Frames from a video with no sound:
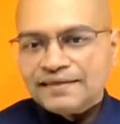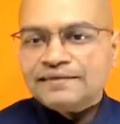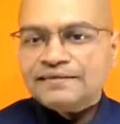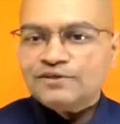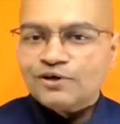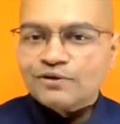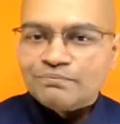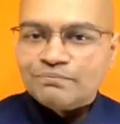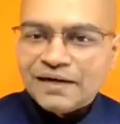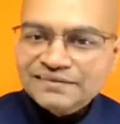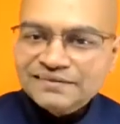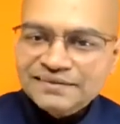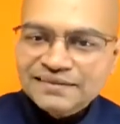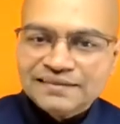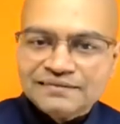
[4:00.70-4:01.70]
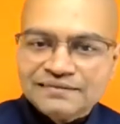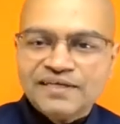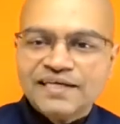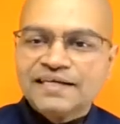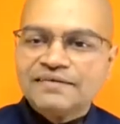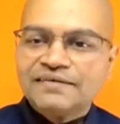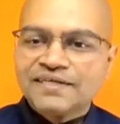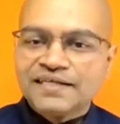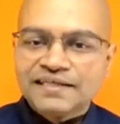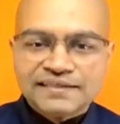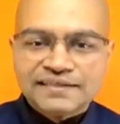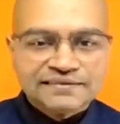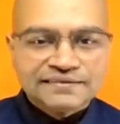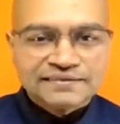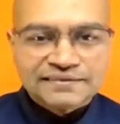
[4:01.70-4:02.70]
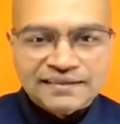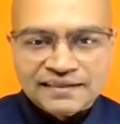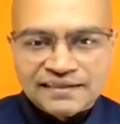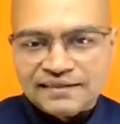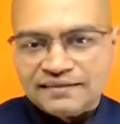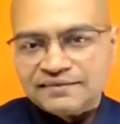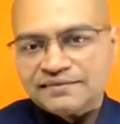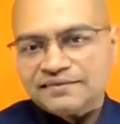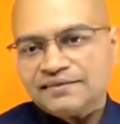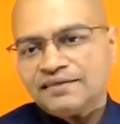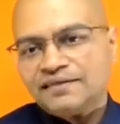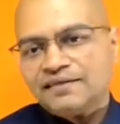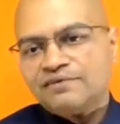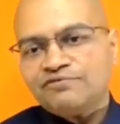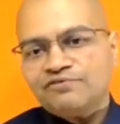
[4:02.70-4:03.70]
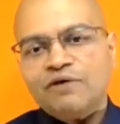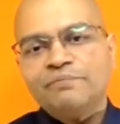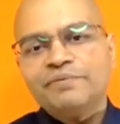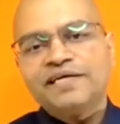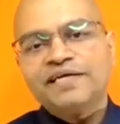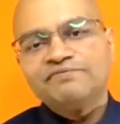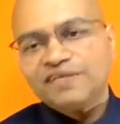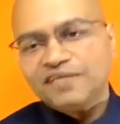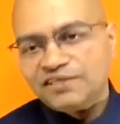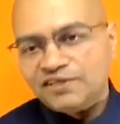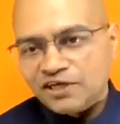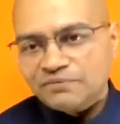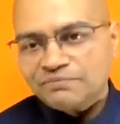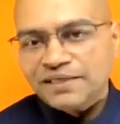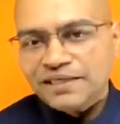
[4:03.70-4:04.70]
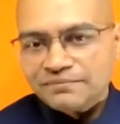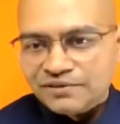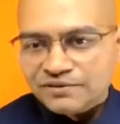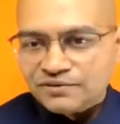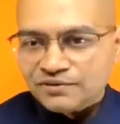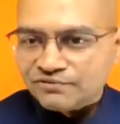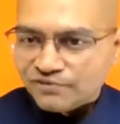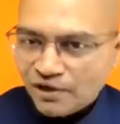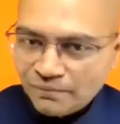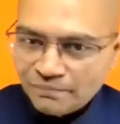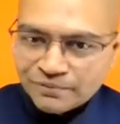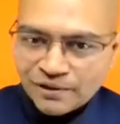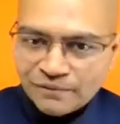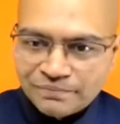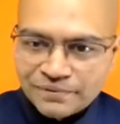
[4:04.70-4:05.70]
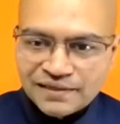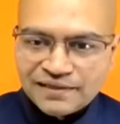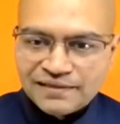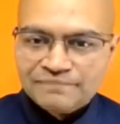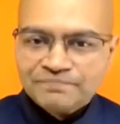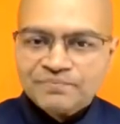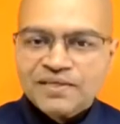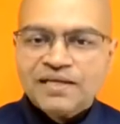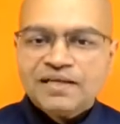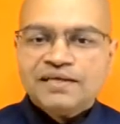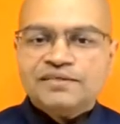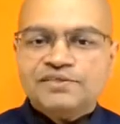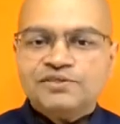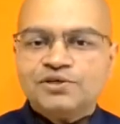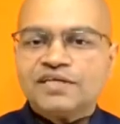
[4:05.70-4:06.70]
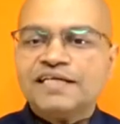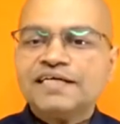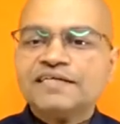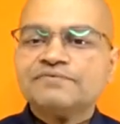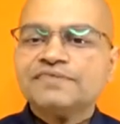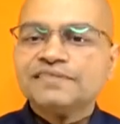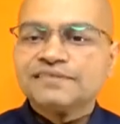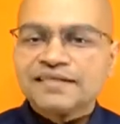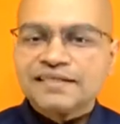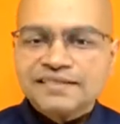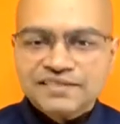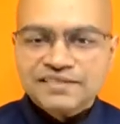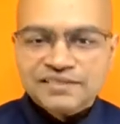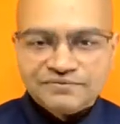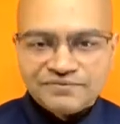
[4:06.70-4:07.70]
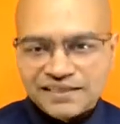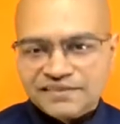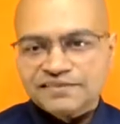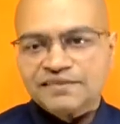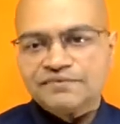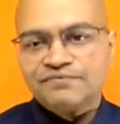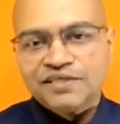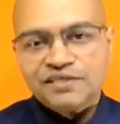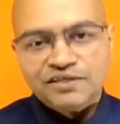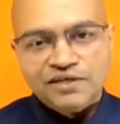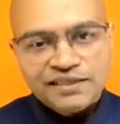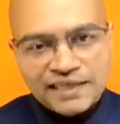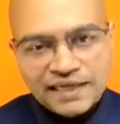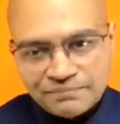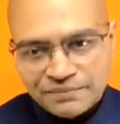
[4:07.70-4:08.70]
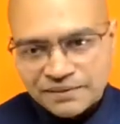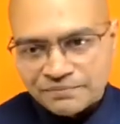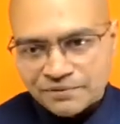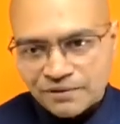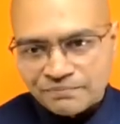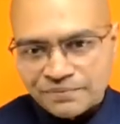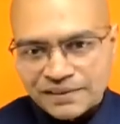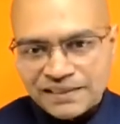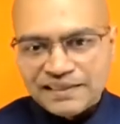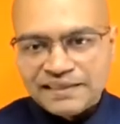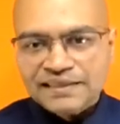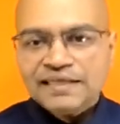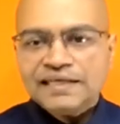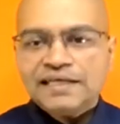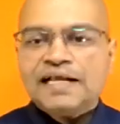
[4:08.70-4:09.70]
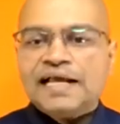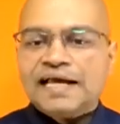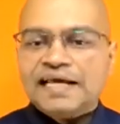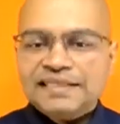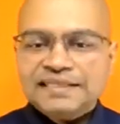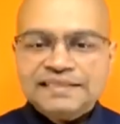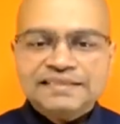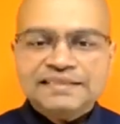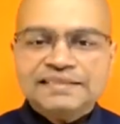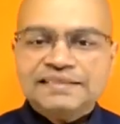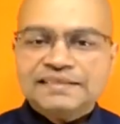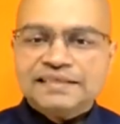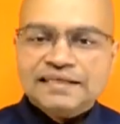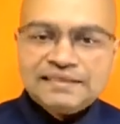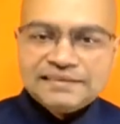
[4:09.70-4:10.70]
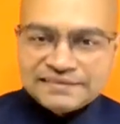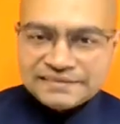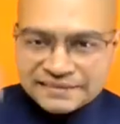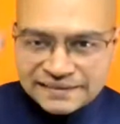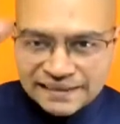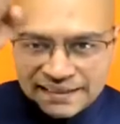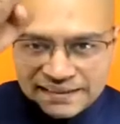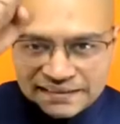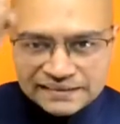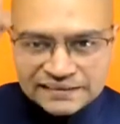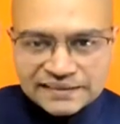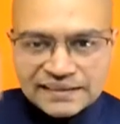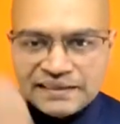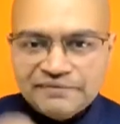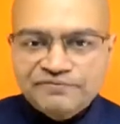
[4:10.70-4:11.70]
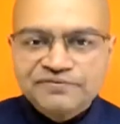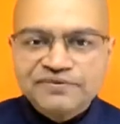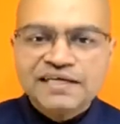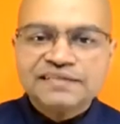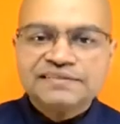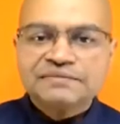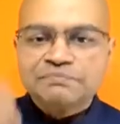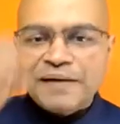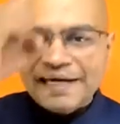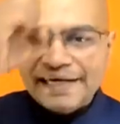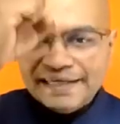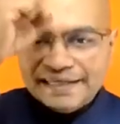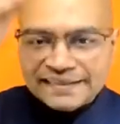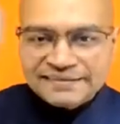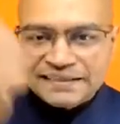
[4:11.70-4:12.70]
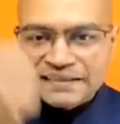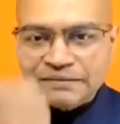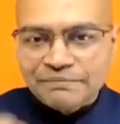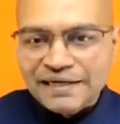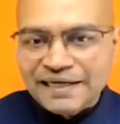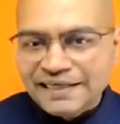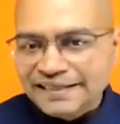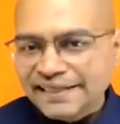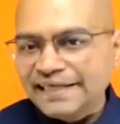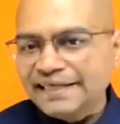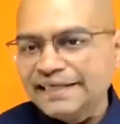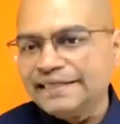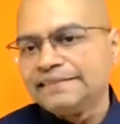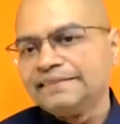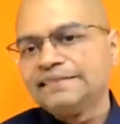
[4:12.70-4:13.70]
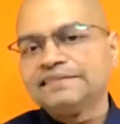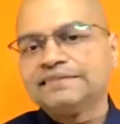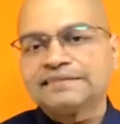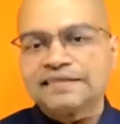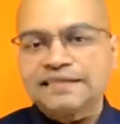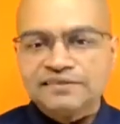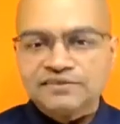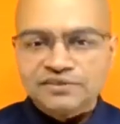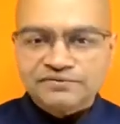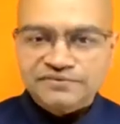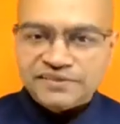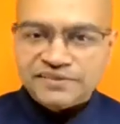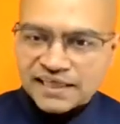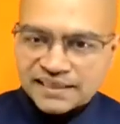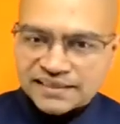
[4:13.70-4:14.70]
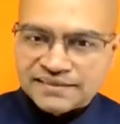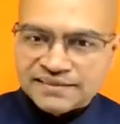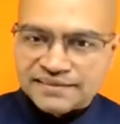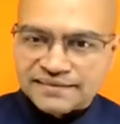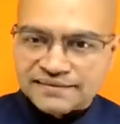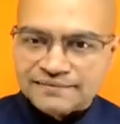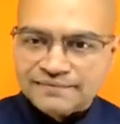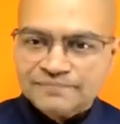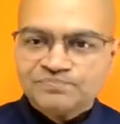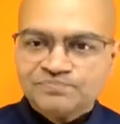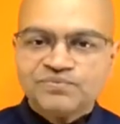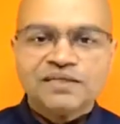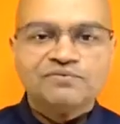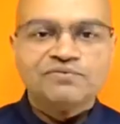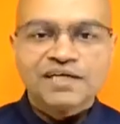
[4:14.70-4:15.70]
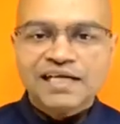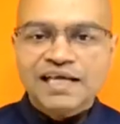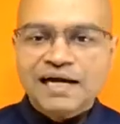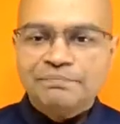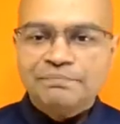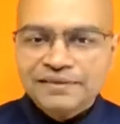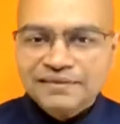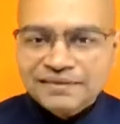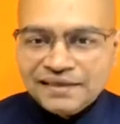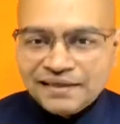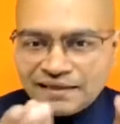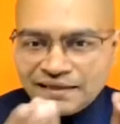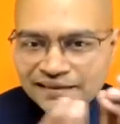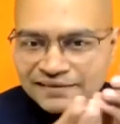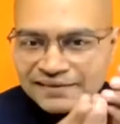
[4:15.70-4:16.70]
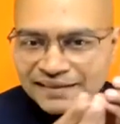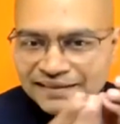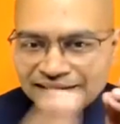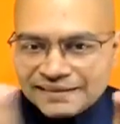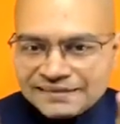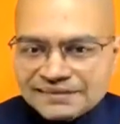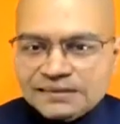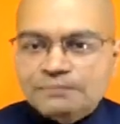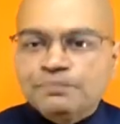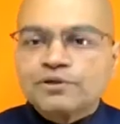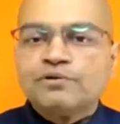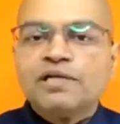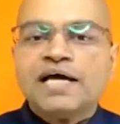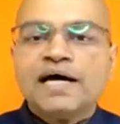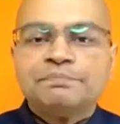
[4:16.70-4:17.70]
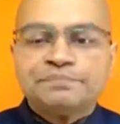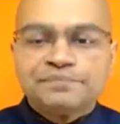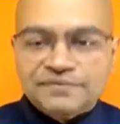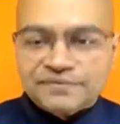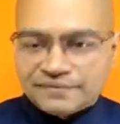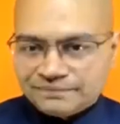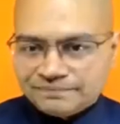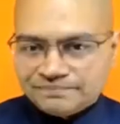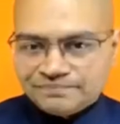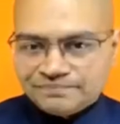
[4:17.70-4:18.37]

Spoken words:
your muscle, wherever it is forming, will not be able to form properly. Your nervous rejuvenation will not happen properly. And strength, if the spine doesn't maintain the strength of structure, then what will happen? The disc prolapse.